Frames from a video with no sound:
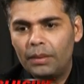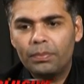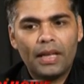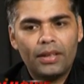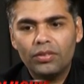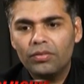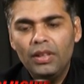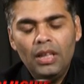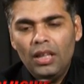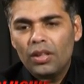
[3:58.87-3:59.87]
keep kind of.
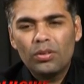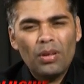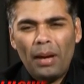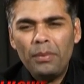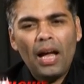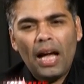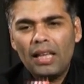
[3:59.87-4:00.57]
I mean, I.